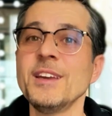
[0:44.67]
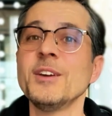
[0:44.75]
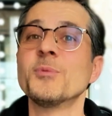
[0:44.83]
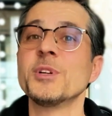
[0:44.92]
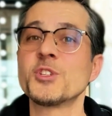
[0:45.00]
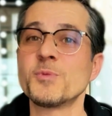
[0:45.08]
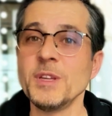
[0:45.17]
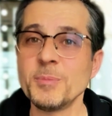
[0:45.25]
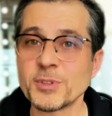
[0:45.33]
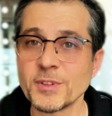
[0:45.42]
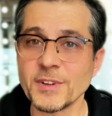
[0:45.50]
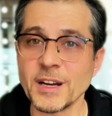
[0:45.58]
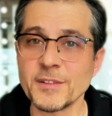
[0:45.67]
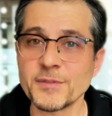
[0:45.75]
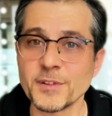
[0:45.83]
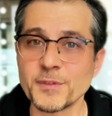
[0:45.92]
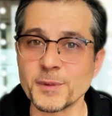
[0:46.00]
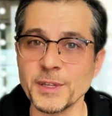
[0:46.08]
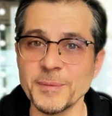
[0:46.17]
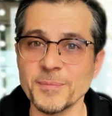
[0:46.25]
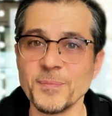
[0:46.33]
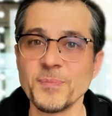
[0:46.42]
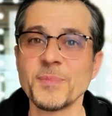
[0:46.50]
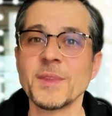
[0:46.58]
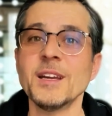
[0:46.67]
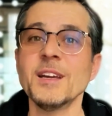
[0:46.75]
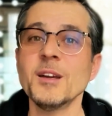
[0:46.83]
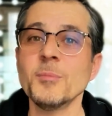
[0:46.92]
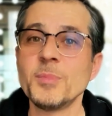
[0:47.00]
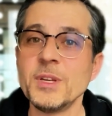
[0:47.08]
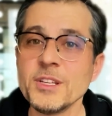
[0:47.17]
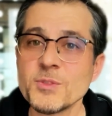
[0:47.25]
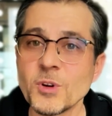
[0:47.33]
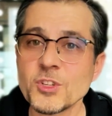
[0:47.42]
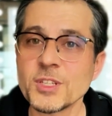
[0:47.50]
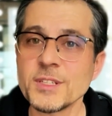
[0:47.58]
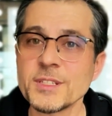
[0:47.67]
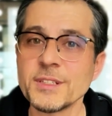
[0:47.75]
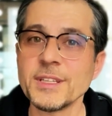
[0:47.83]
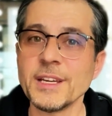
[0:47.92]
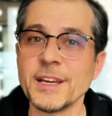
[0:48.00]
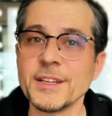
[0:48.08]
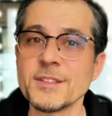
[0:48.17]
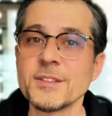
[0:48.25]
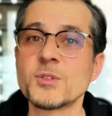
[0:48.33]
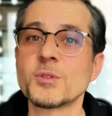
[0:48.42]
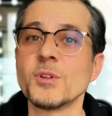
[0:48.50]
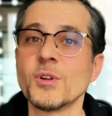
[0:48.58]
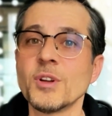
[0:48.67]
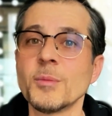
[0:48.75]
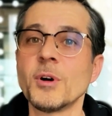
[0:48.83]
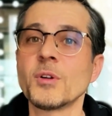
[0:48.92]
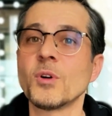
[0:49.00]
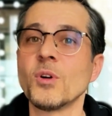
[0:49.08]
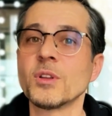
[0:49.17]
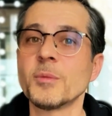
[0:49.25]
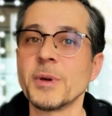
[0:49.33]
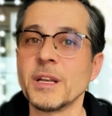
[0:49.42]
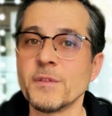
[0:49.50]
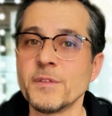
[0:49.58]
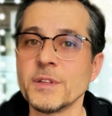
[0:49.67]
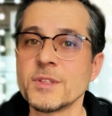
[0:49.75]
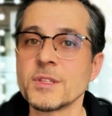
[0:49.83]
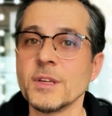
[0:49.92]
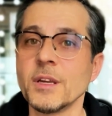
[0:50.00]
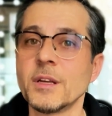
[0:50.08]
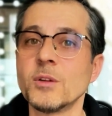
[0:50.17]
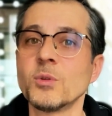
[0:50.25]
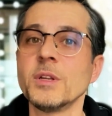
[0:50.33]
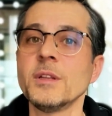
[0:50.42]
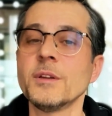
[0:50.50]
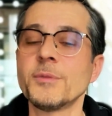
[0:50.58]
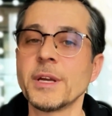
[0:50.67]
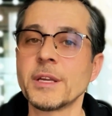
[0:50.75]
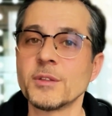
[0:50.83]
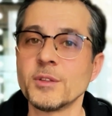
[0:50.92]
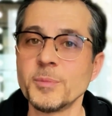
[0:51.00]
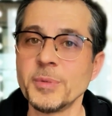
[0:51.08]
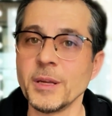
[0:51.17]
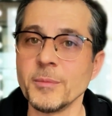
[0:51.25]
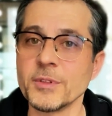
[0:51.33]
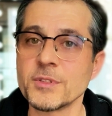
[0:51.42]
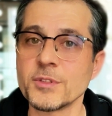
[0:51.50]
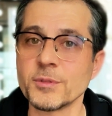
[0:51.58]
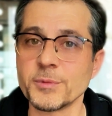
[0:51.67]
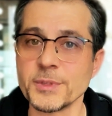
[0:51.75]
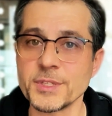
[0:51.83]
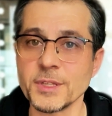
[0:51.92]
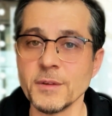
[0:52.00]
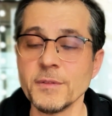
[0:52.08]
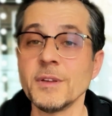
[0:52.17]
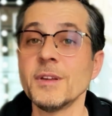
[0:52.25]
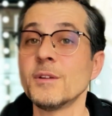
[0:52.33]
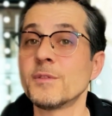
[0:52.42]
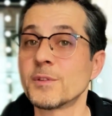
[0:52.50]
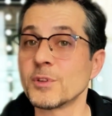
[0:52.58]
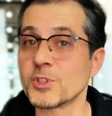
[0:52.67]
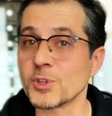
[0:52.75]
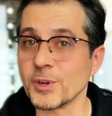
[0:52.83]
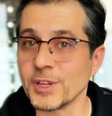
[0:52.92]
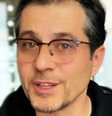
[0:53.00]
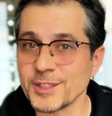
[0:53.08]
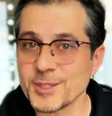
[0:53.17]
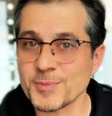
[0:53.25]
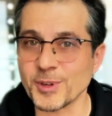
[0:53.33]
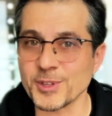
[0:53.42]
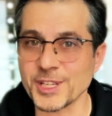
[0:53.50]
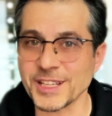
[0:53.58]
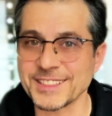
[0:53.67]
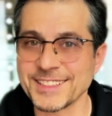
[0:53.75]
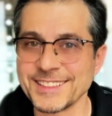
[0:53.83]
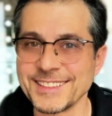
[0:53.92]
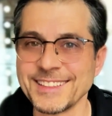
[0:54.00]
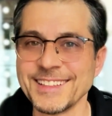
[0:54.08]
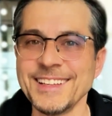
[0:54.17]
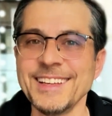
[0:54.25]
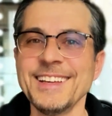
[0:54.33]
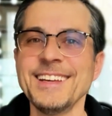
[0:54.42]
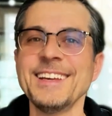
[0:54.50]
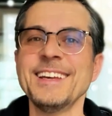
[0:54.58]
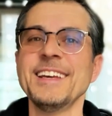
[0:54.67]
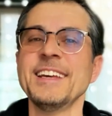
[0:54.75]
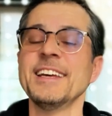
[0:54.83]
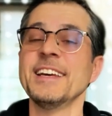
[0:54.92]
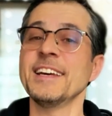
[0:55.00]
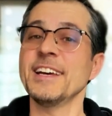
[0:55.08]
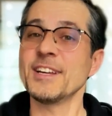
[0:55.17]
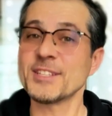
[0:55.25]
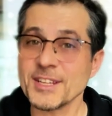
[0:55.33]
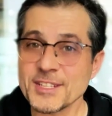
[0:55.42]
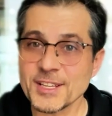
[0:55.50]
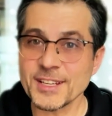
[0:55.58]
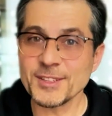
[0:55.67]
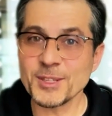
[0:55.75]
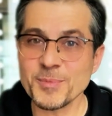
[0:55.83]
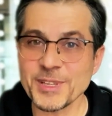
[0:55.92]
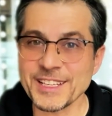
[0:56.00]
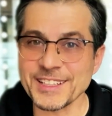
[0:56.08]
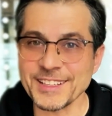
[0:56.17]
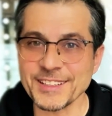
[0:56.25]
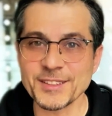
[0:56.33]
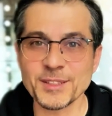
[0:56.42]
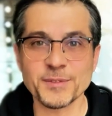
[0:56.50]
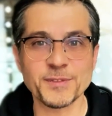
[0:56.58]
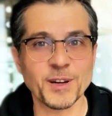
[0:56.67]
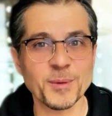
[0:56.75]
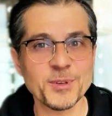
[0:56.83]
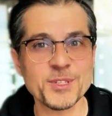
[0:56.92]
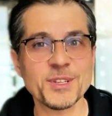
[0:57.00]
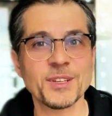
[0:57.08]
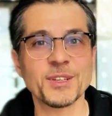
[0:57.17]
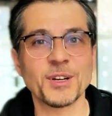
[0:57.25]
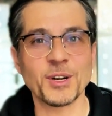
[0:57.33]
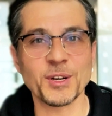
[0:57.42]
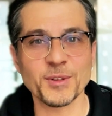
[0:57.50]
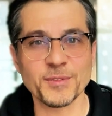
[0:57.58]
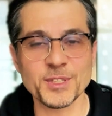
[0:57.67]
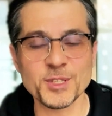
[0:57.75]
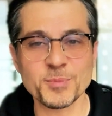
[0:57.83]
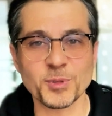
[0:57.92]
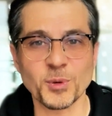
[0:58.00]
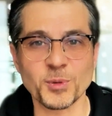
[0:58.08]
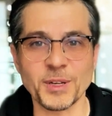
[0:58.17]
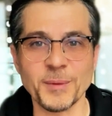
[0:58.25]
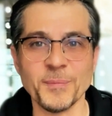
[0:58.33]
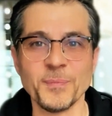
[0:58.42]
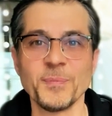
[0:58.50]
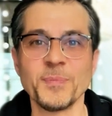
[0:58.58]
which we provide for free. Please watch until the end to learn about all the benefits, including the regular payments you'll receive for joining this project. As I said in the beginning, the farmers are the heart of this program.